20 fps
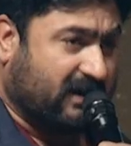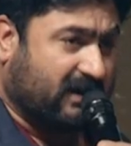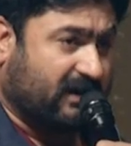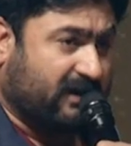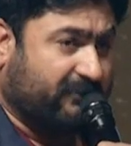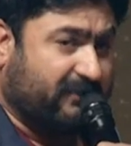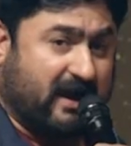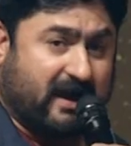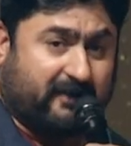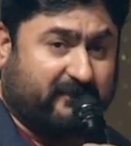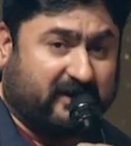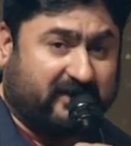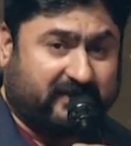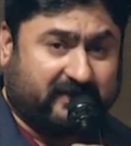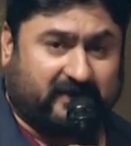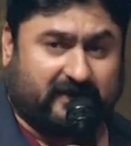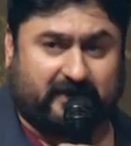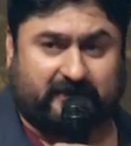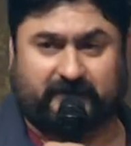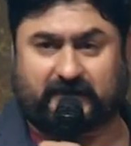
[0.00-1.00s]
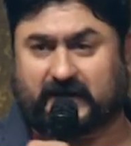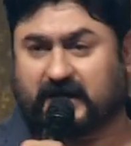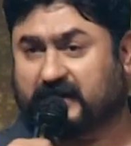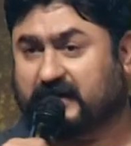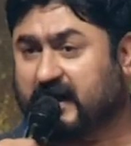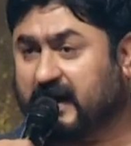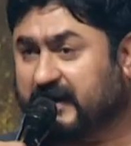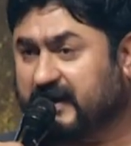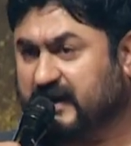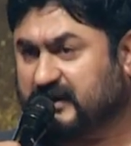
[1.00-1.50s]
uh, my American uh,
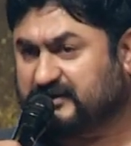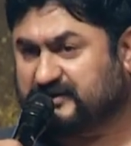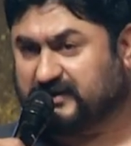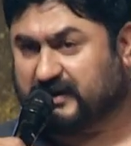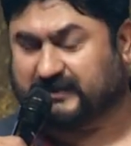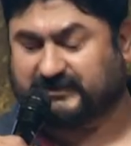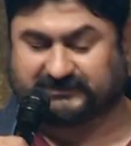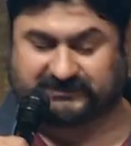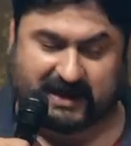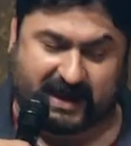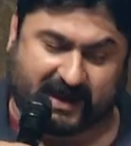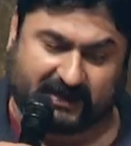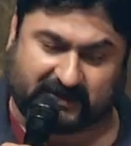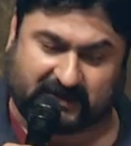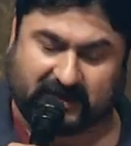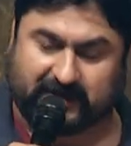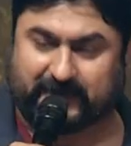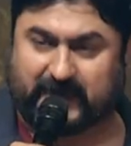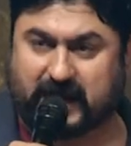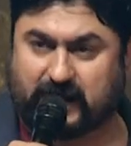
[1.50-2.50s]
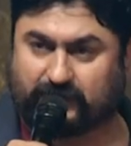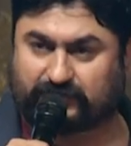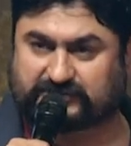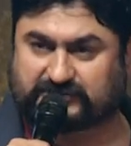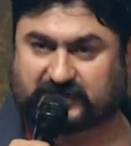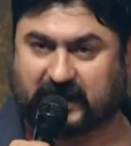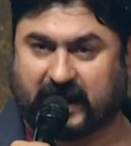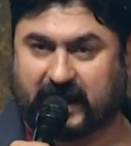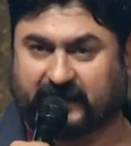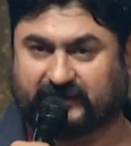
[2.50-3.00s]
connections, I came
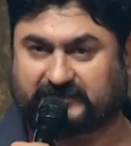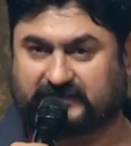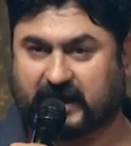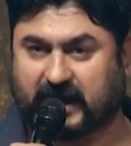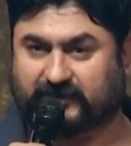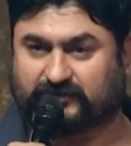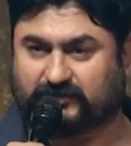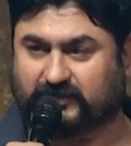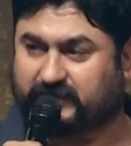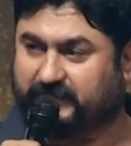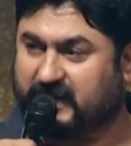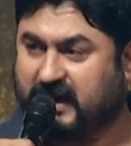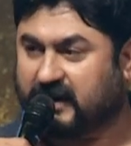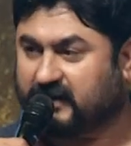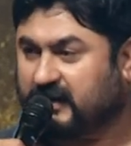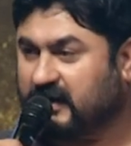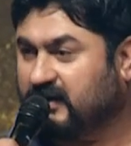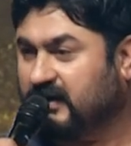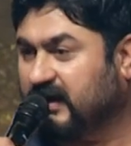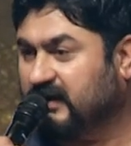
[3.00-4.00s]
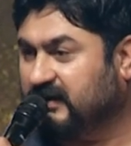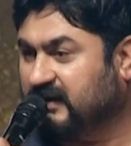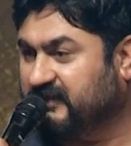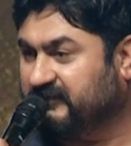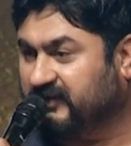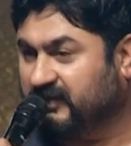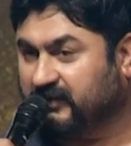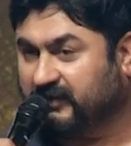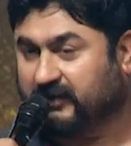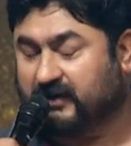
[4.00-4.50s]
outside. I told him, I cannot
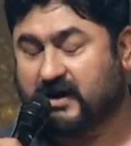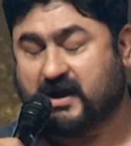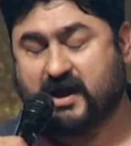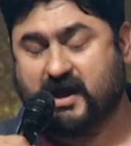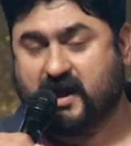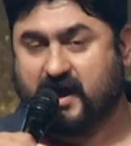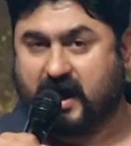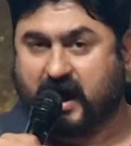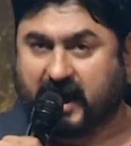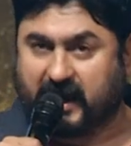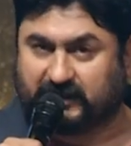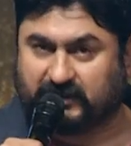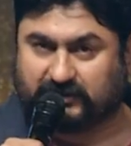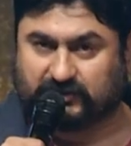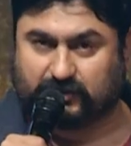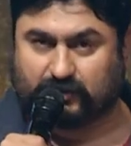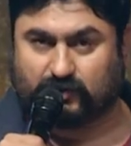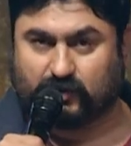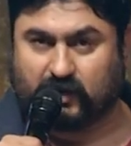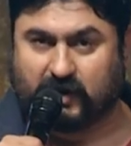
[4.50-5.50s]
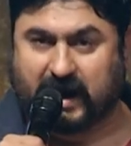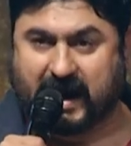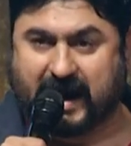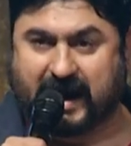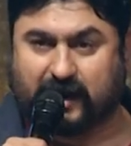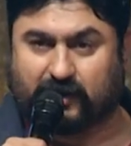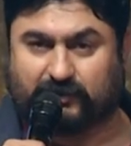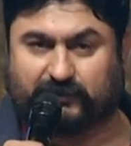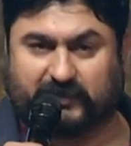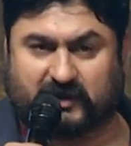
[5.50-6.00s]
live here. I need to go
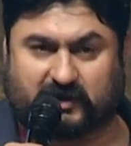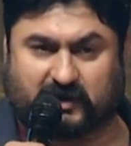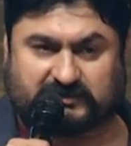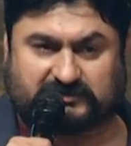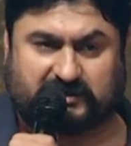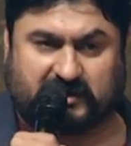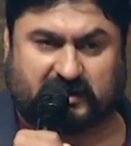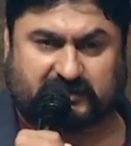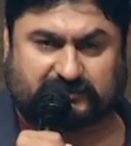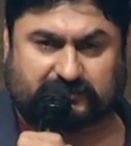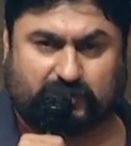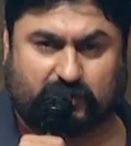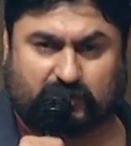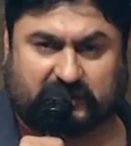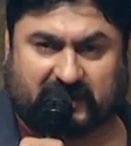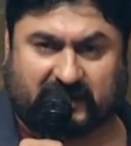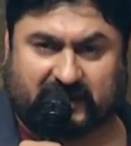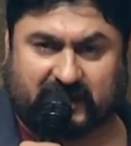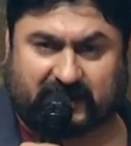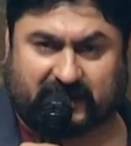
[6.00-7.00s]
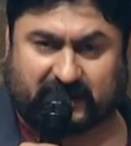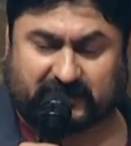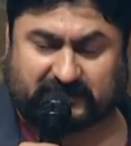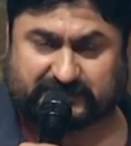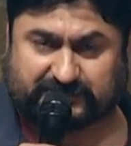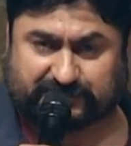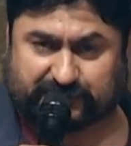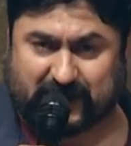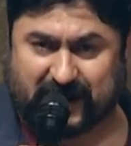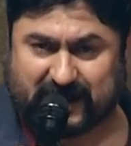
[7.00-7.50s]
out because there is no clear
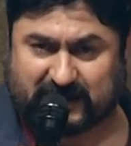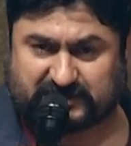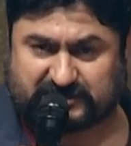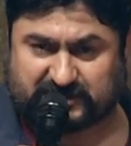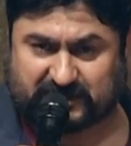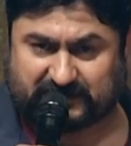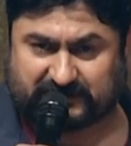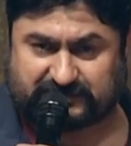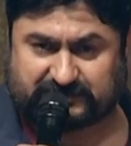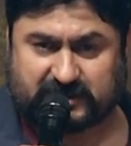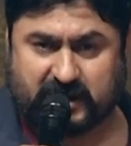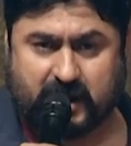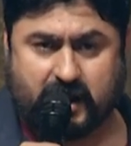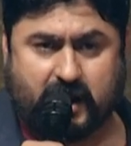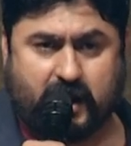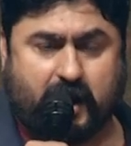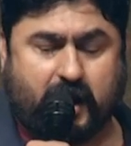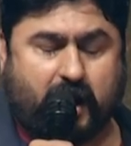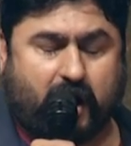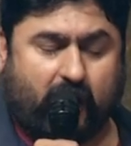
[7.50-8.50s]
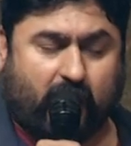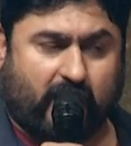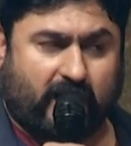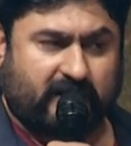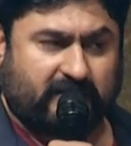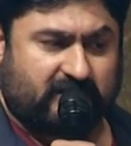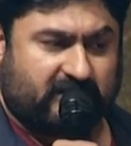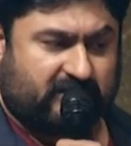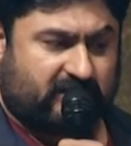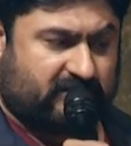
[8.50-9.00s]
instructions.
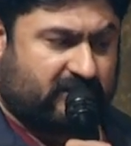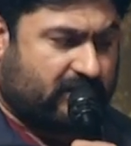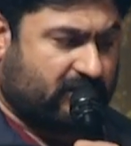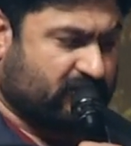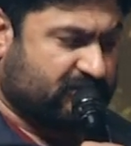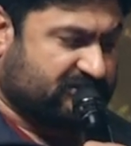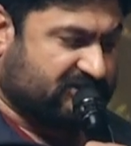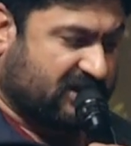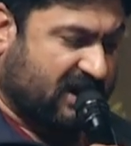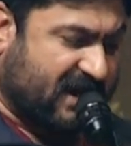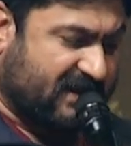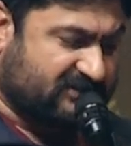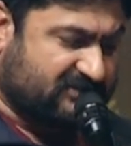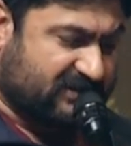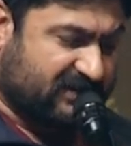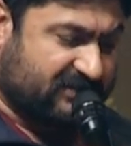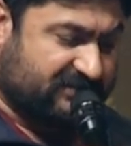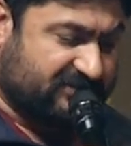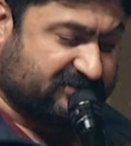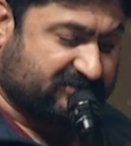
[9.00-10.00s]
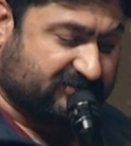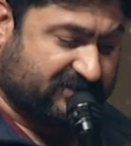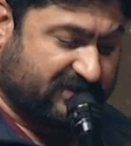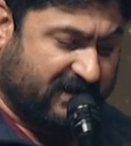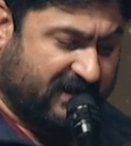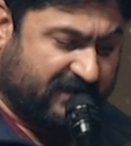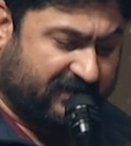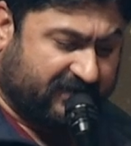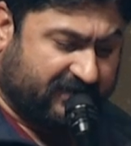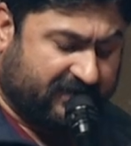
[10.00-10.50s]
Only the U.S. consulate is
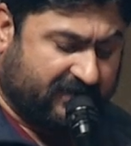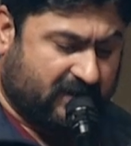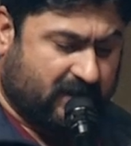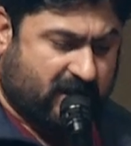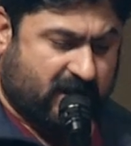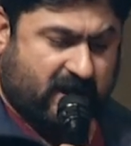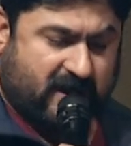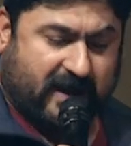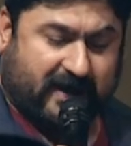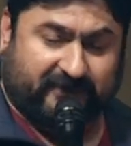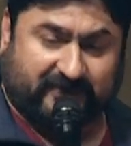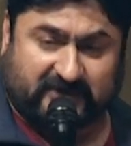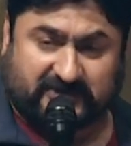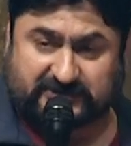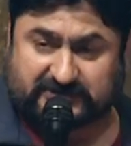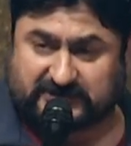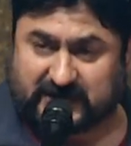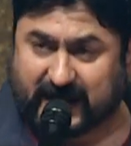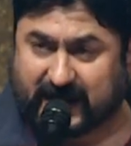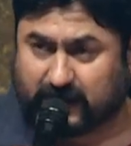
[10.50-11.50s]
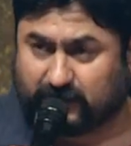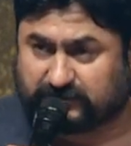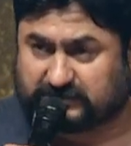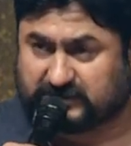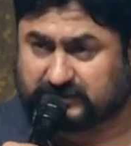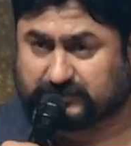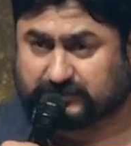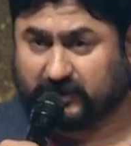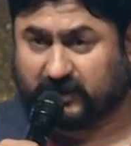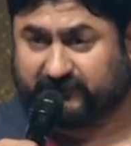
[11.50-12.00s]
there and these
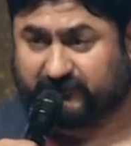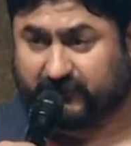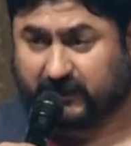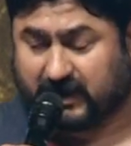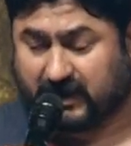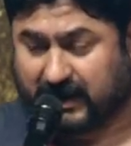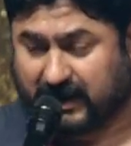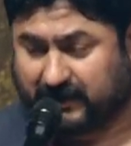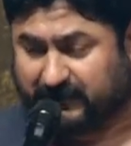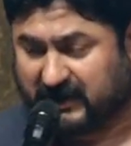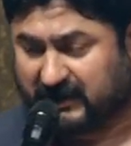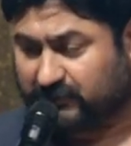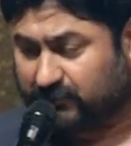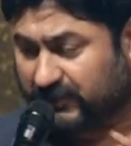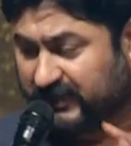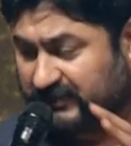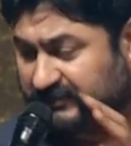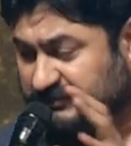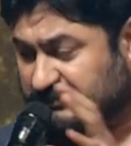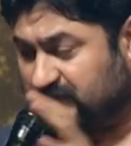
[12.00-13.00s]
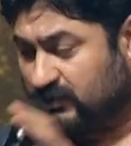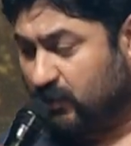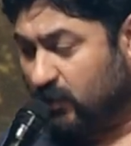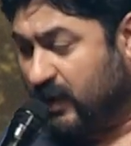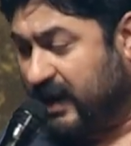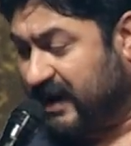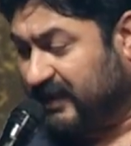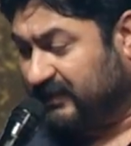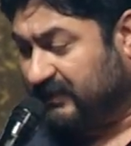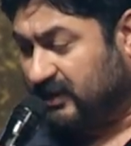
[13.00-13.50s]
thousands of uh, immigrants,
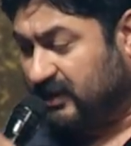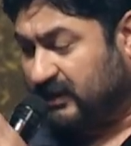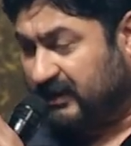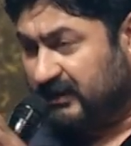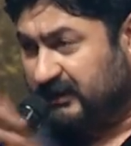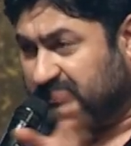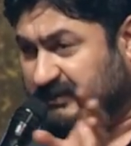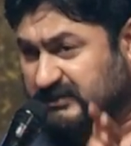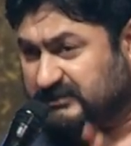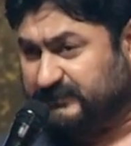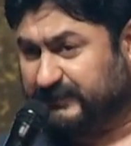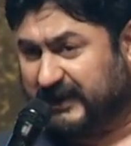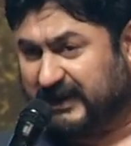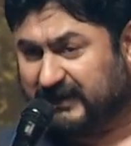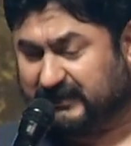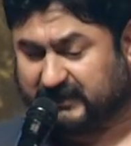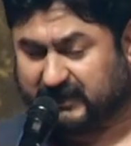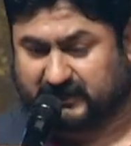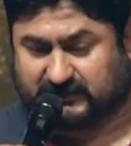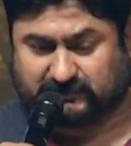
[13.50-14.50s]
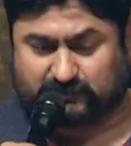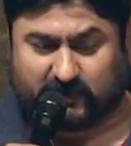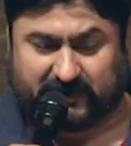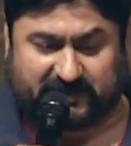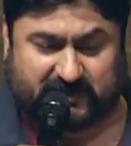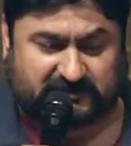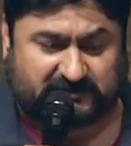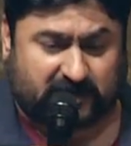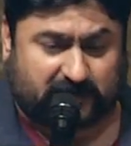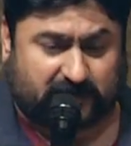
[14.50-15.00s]
while they are in these buildings, when the